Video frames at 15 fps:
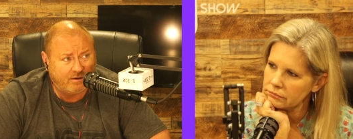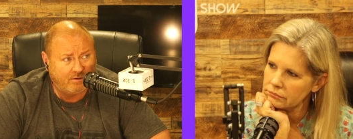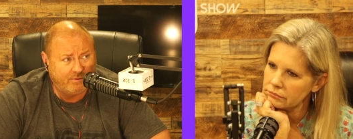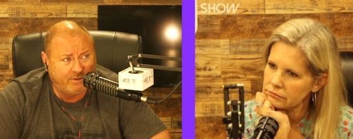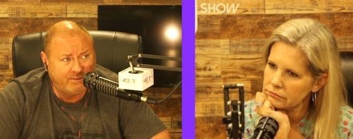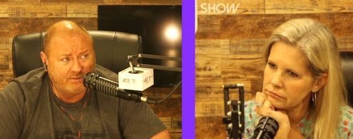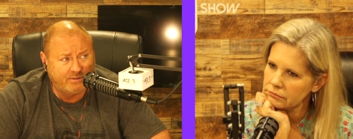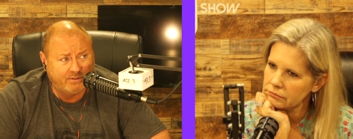
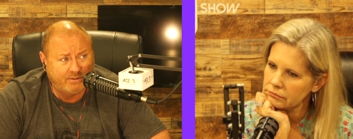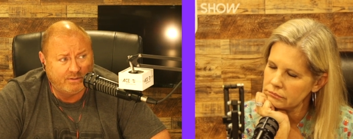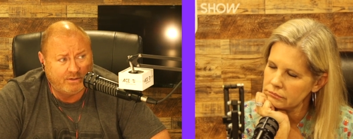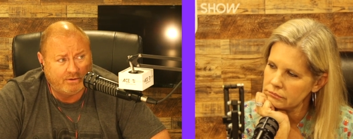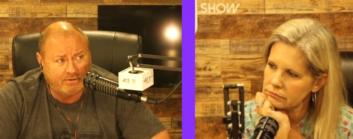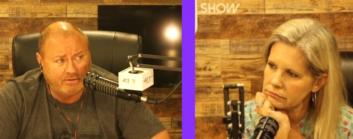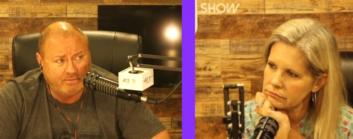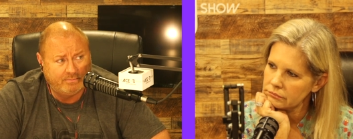Speaker 1: always
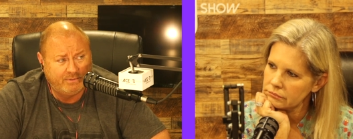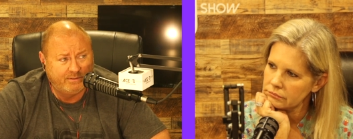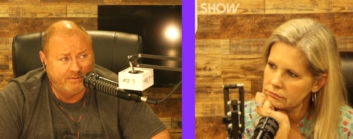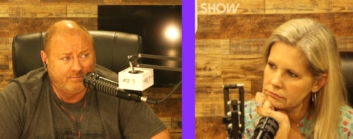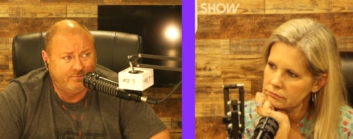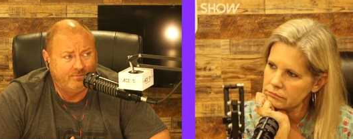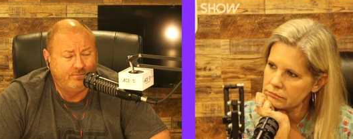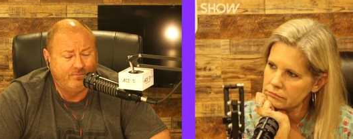good on them
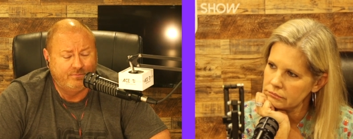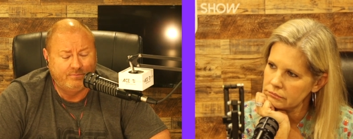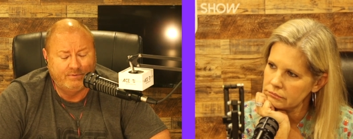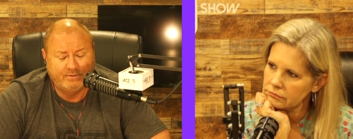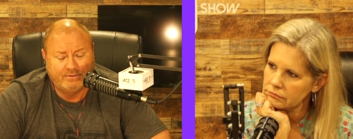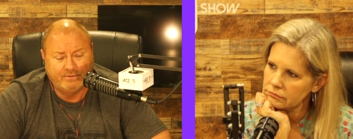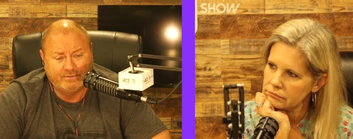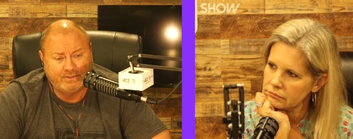and the,
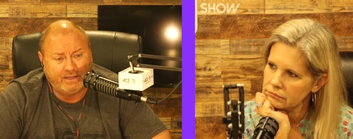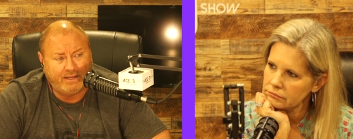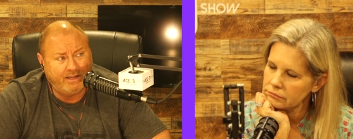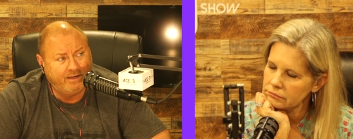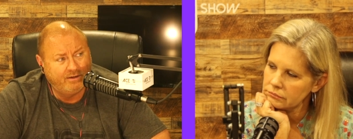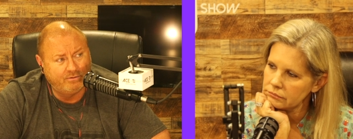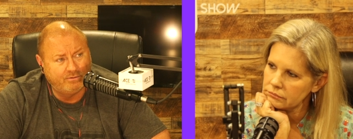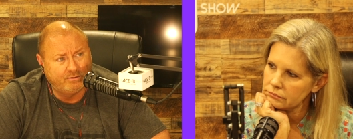the
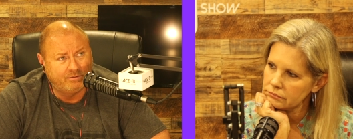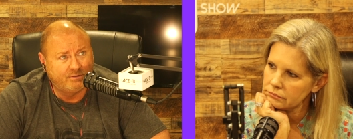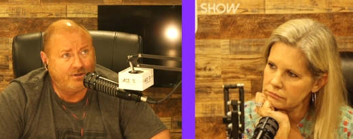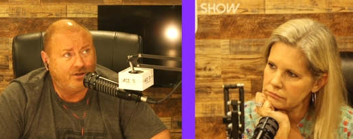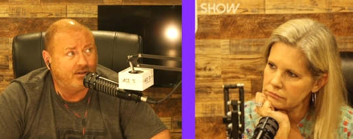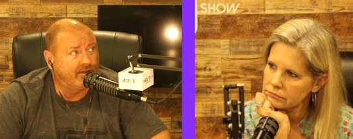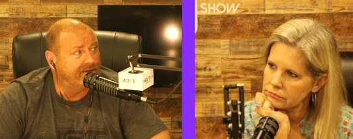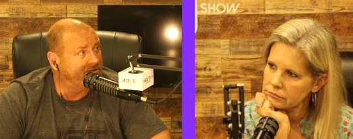angles
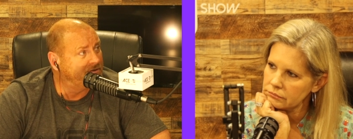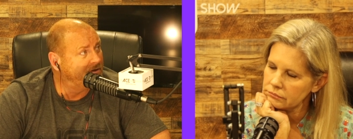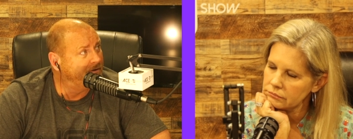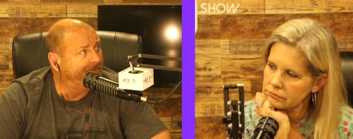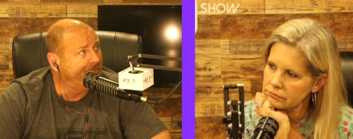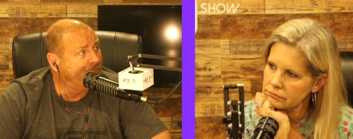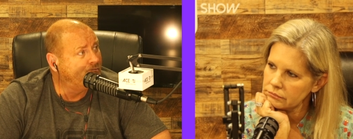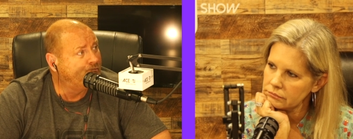and all that
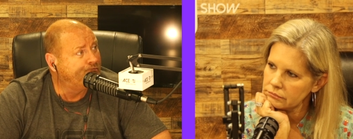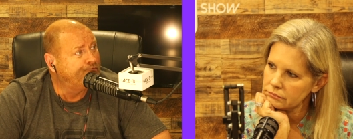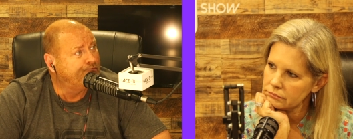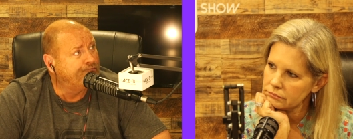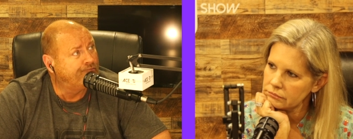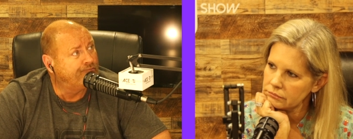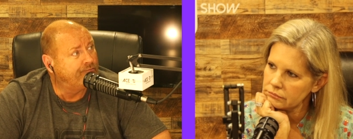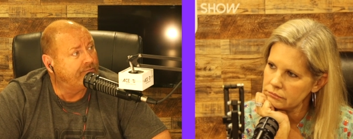stuff.
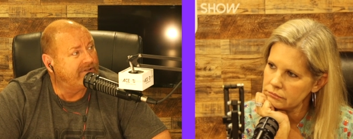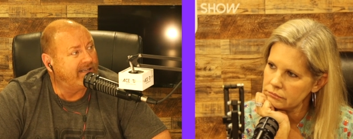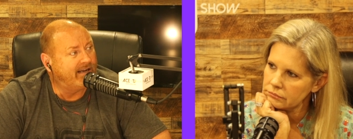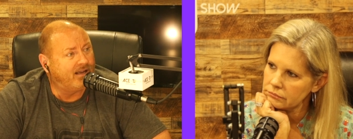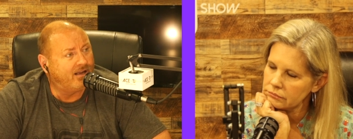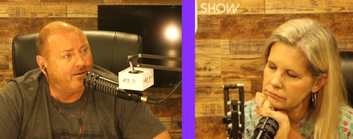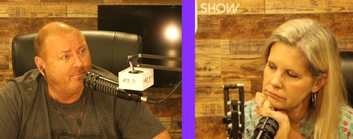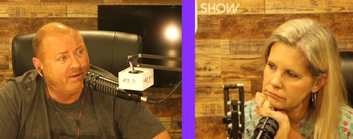But
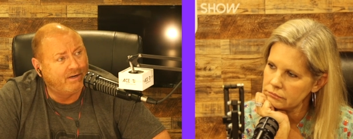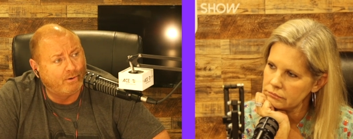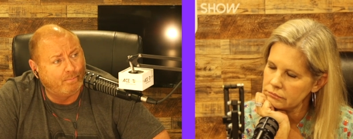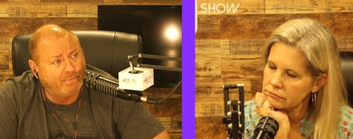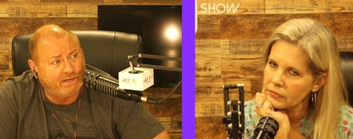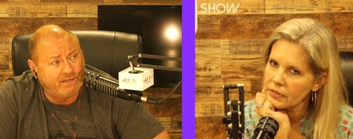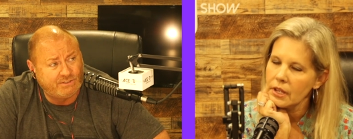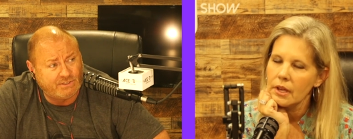they got a
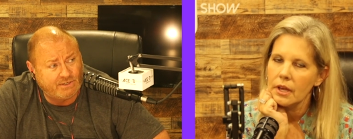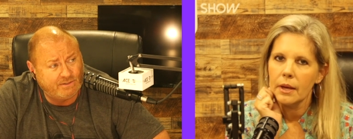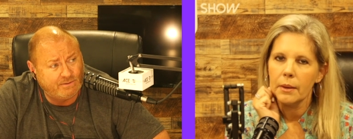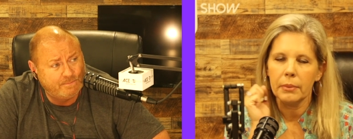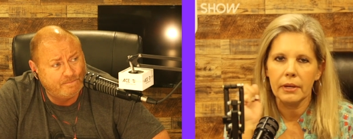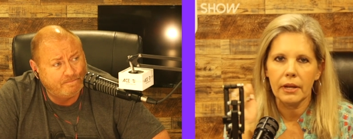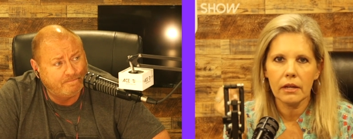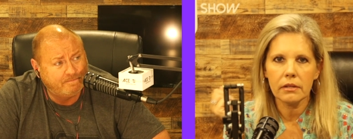bigger
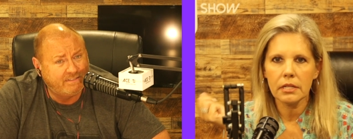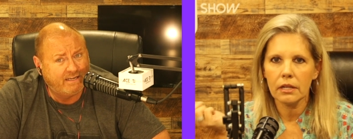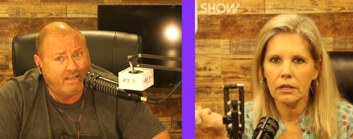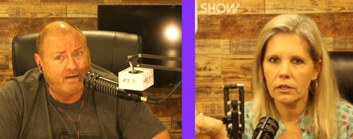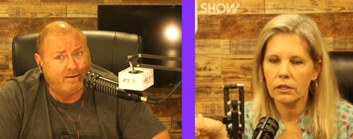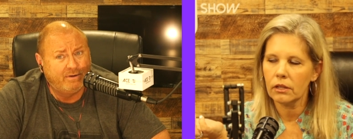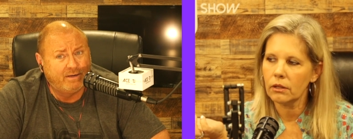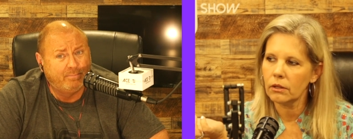budget.
Speaker 2: But I'll tell
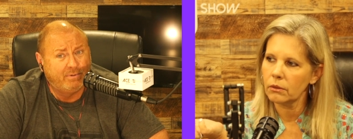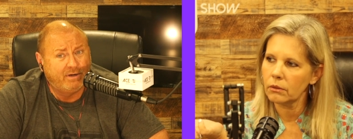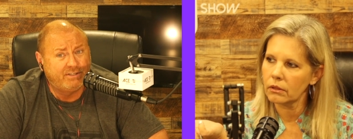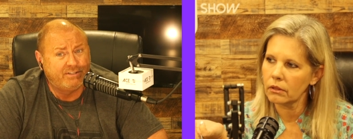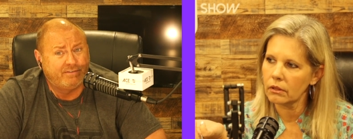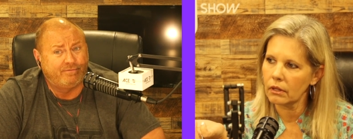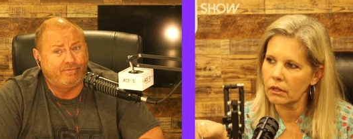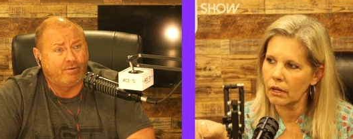you, they got a big
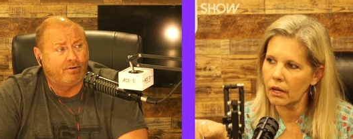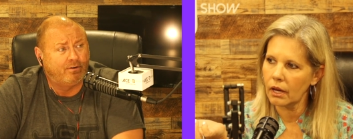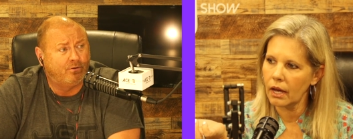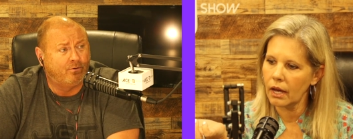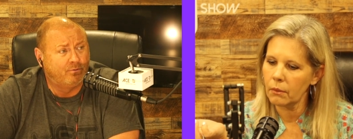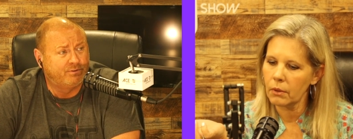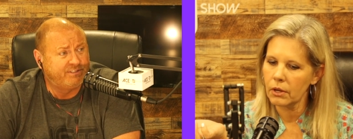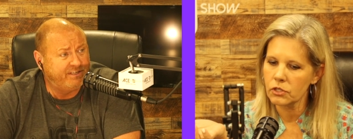budget for a
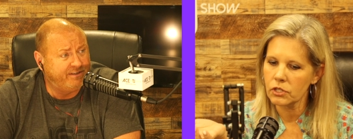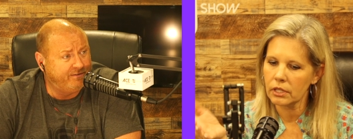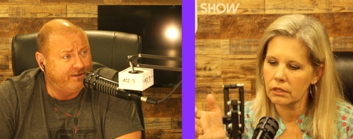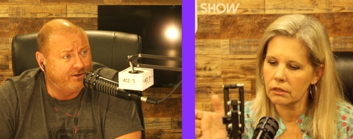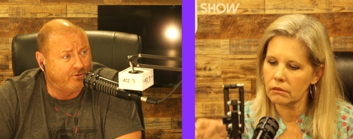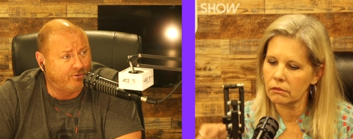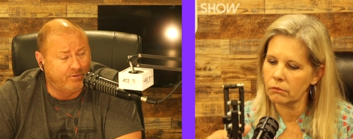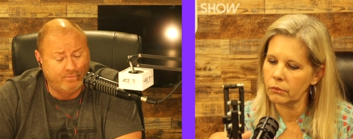whole
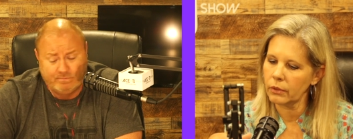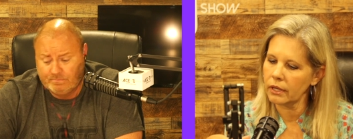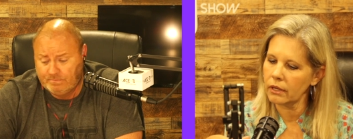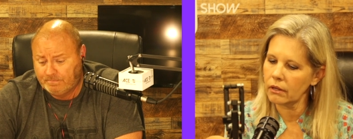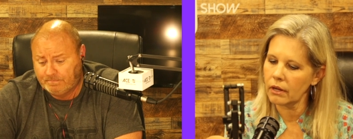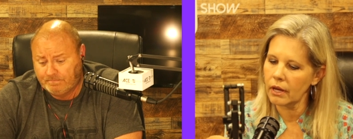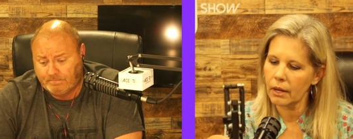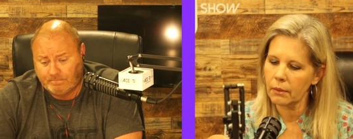TV crew.
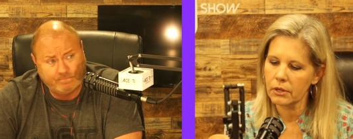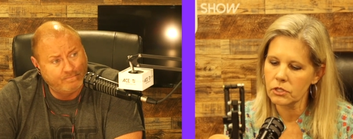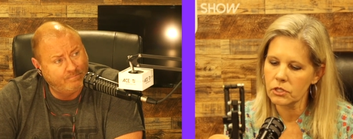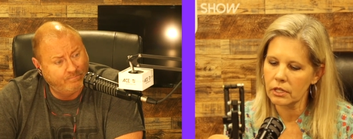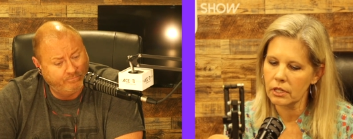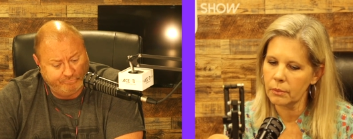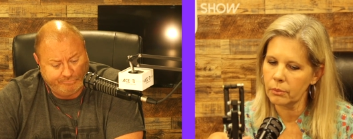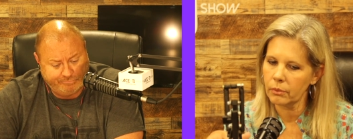Well, I
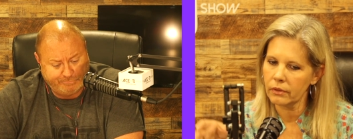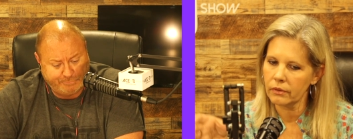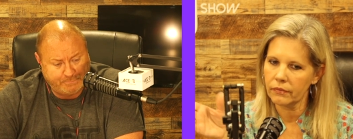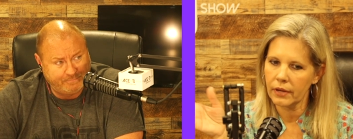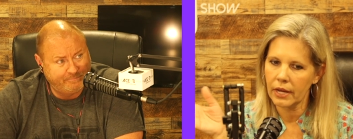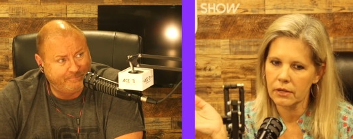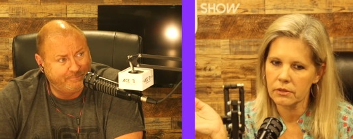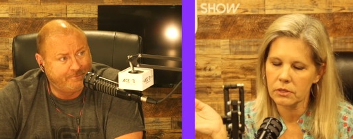watch a couple
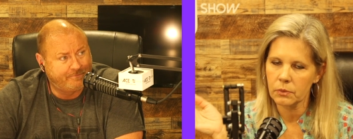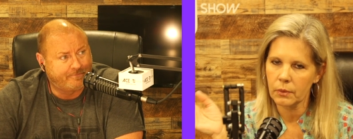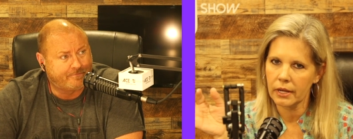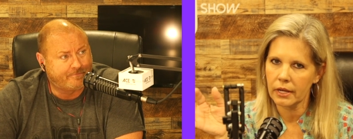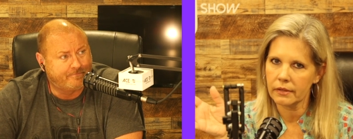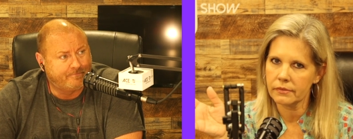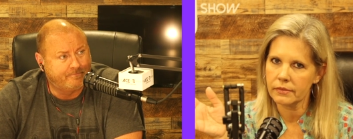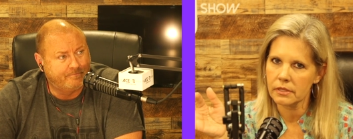of
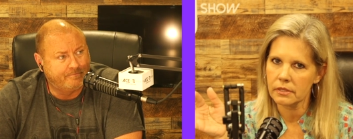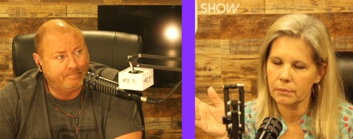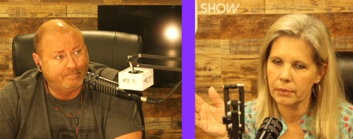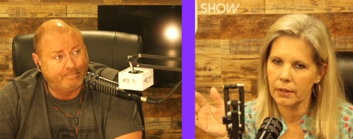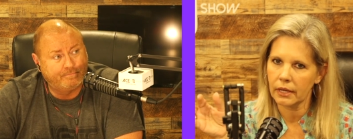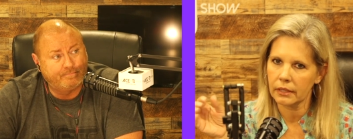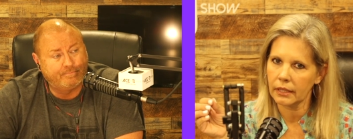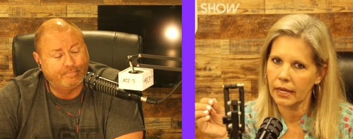housewives
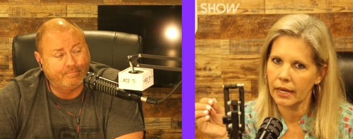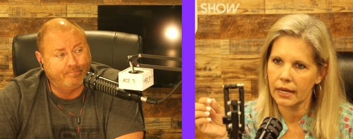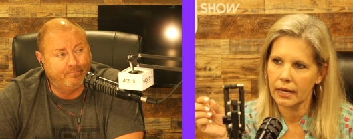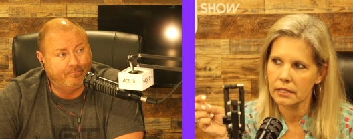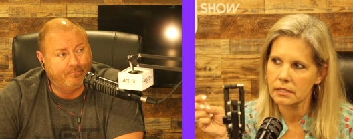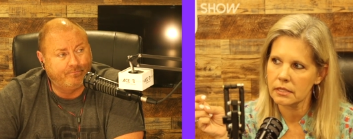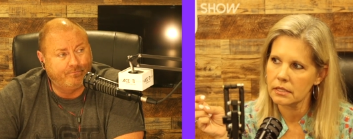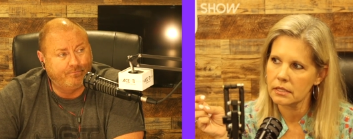
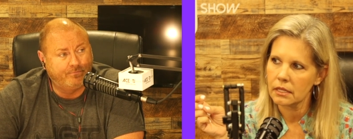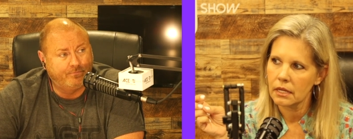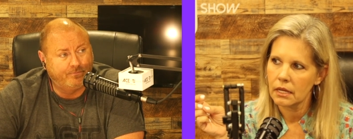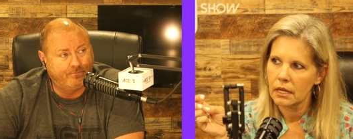podcasts,